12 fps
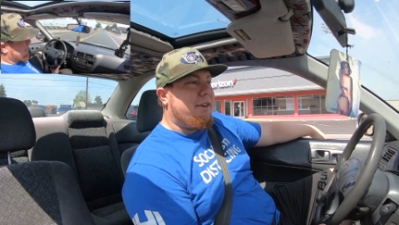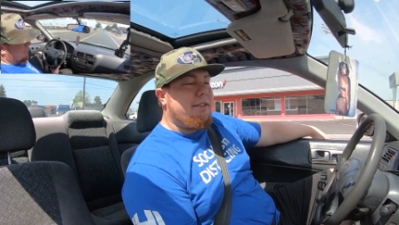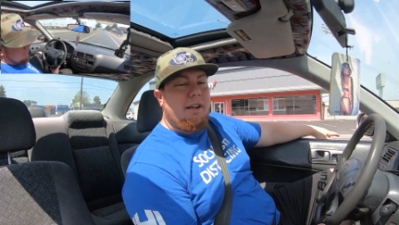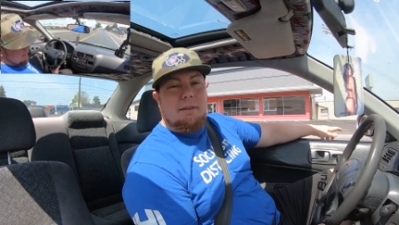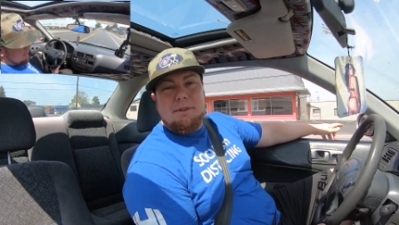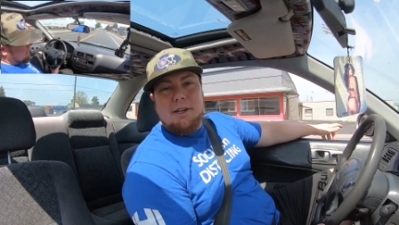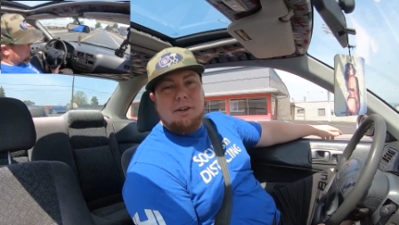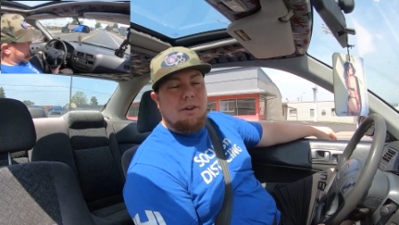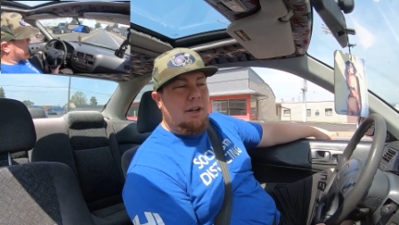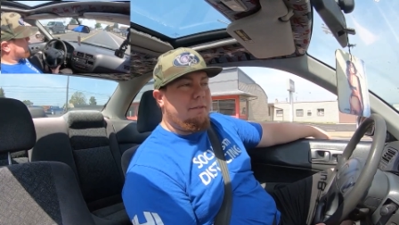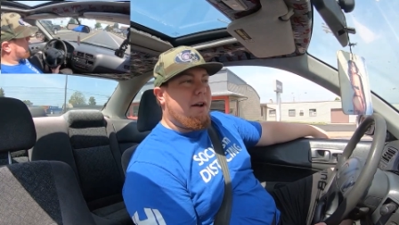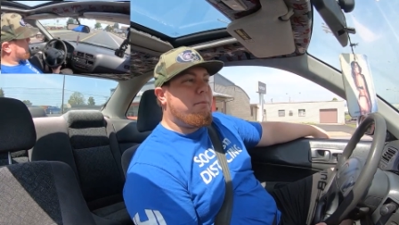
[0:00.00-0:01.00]
I'm going to go
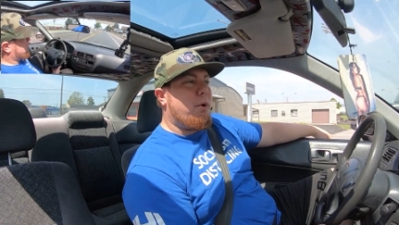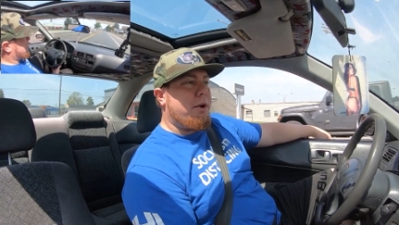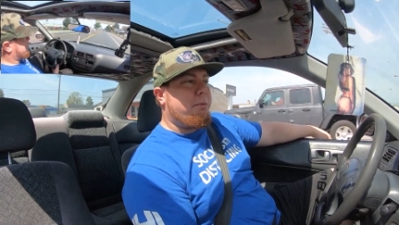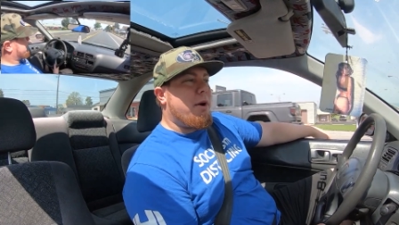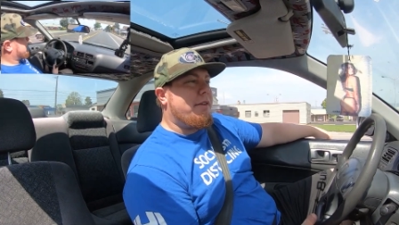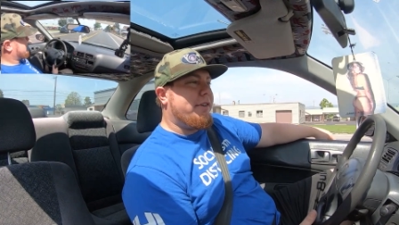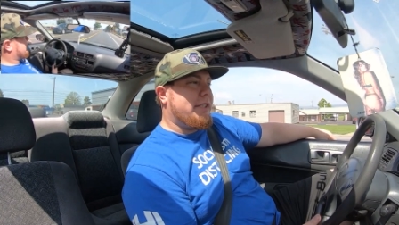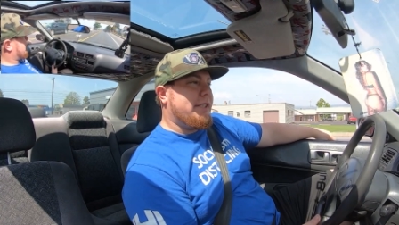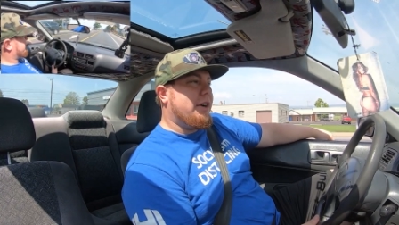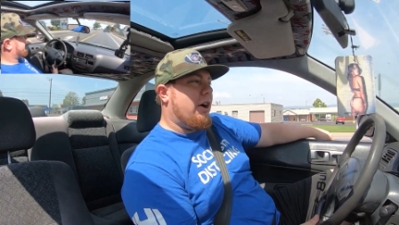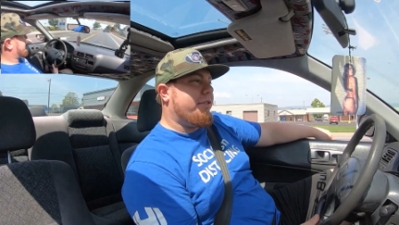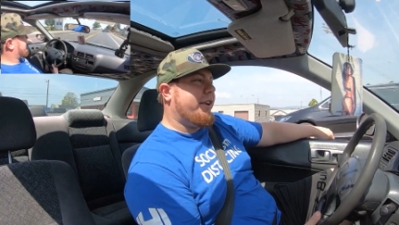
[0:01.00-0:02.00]
get my morning breakfast
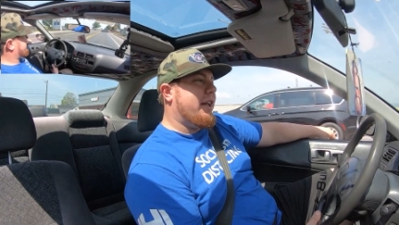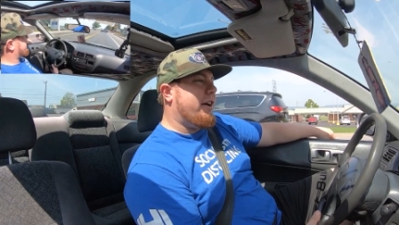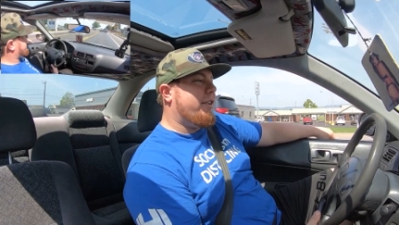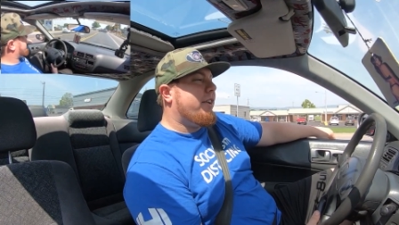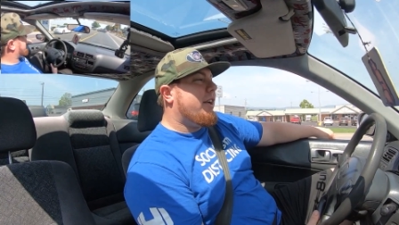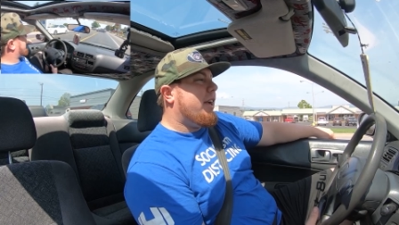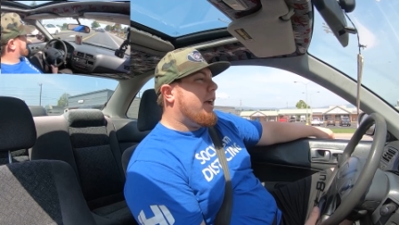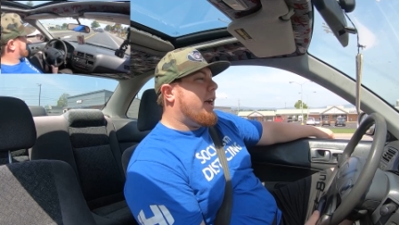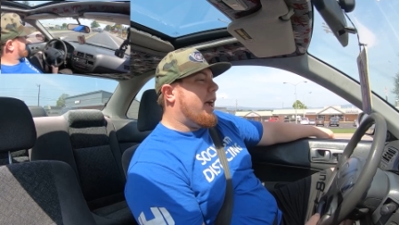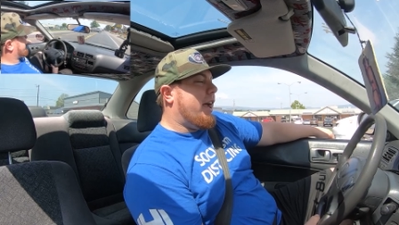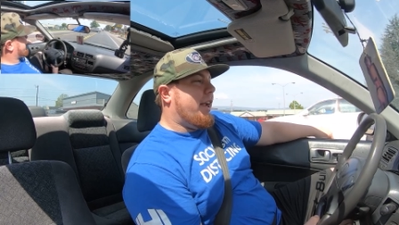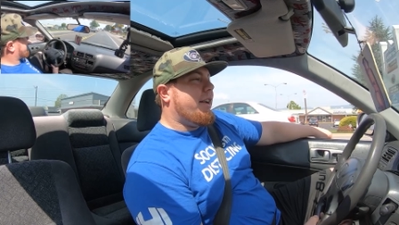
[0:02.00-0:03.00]
and coffee now,
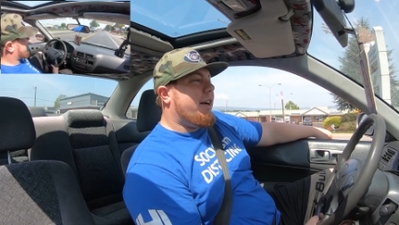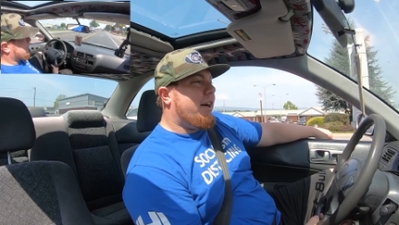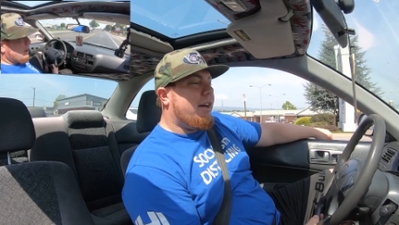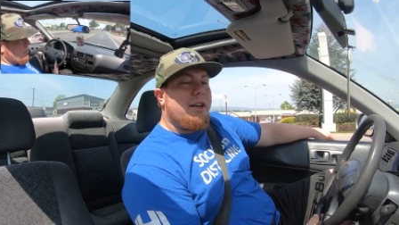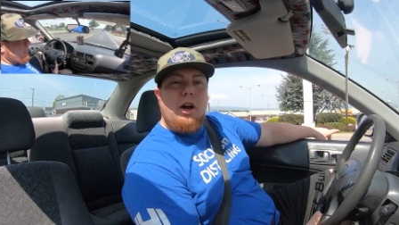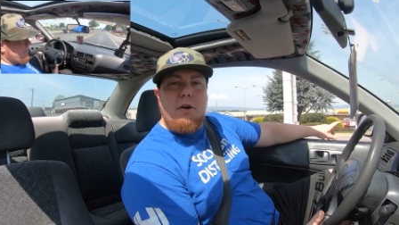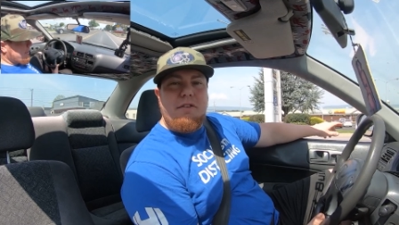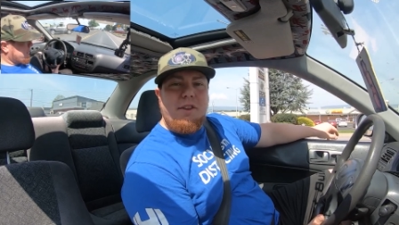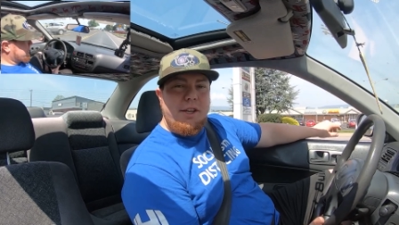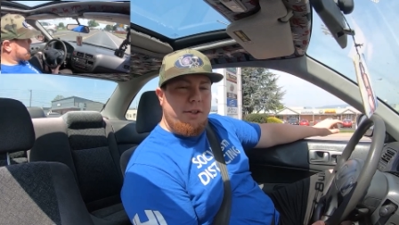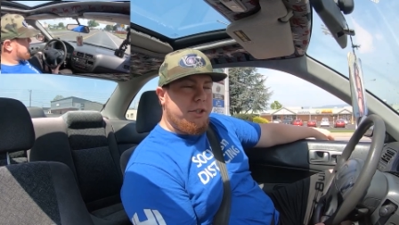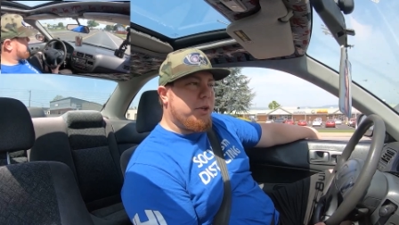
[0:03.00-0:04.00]
and
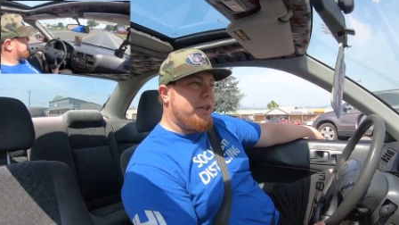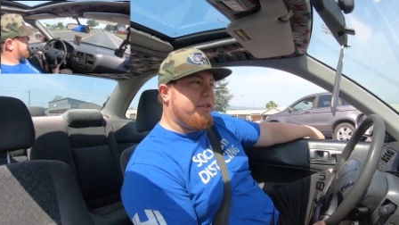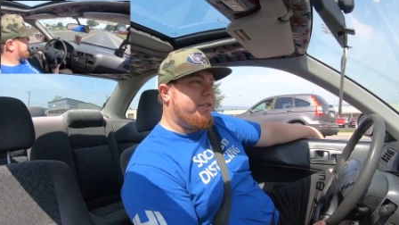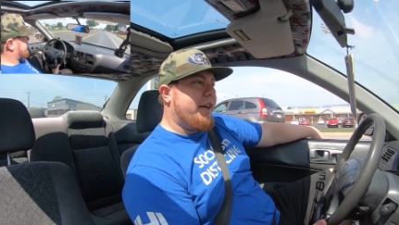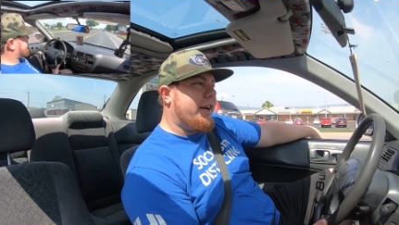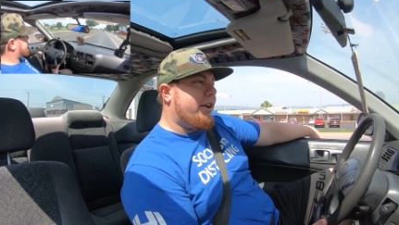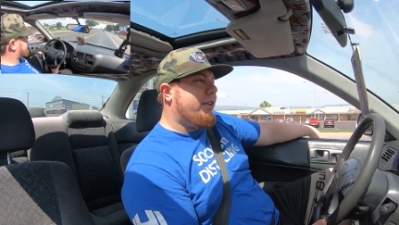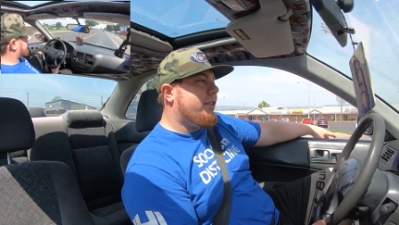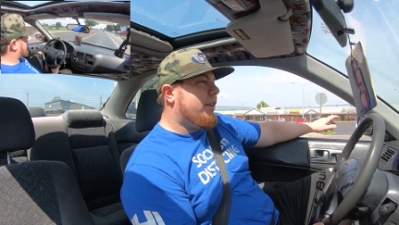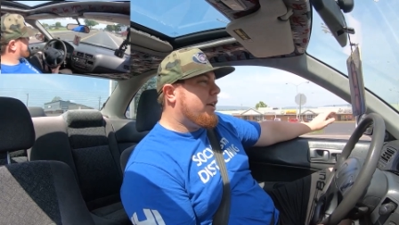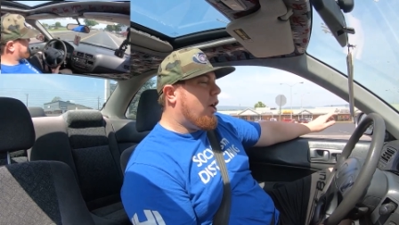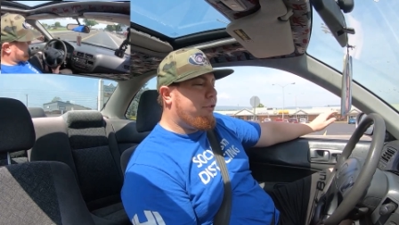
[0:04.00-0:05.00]
hopefully you enjoyed the video.
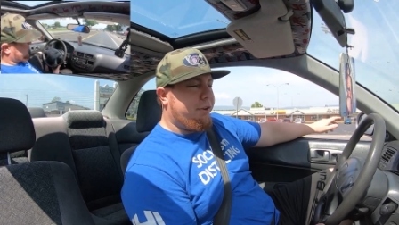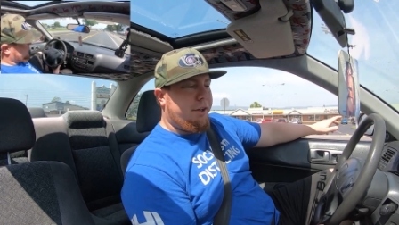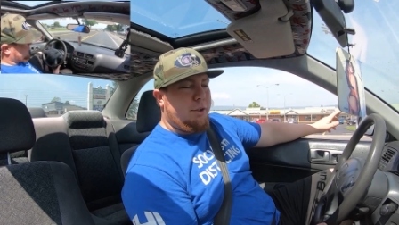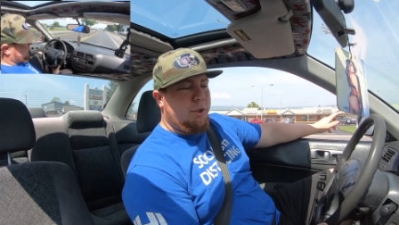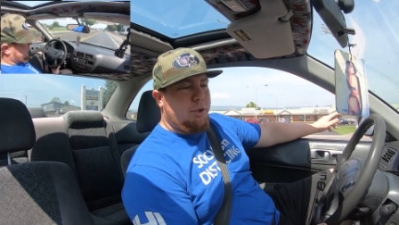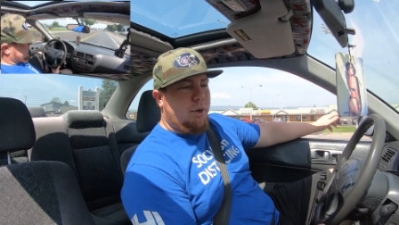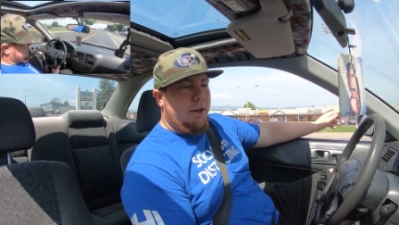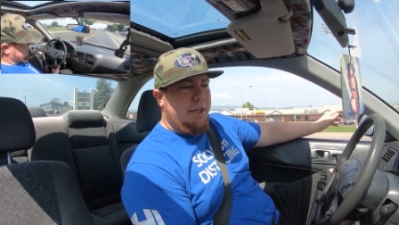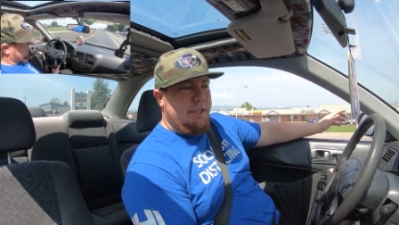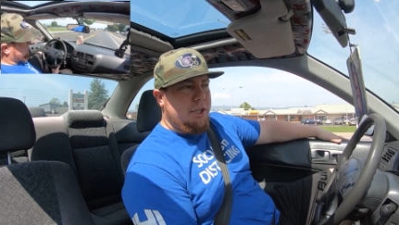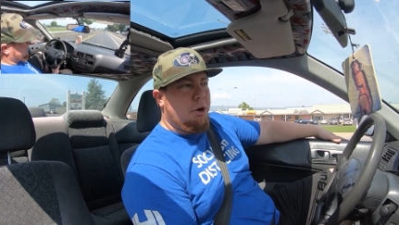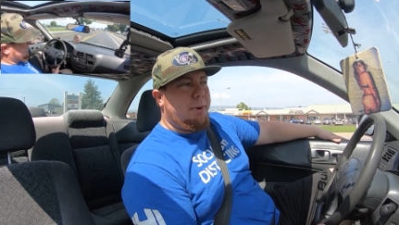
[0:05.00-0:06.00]
Hopefully you enjoy
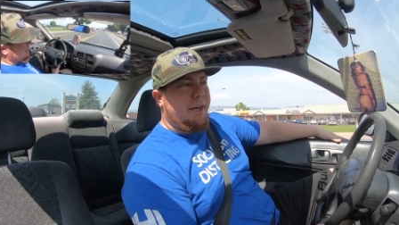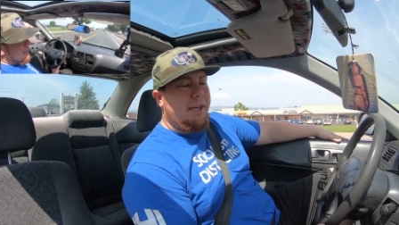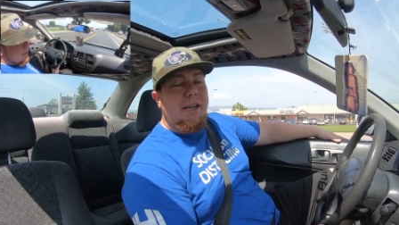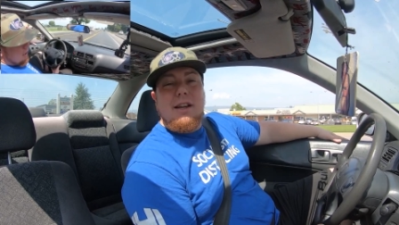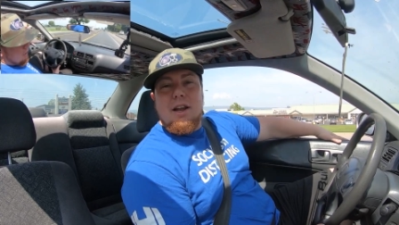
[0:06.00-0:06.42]
Snow Bunny.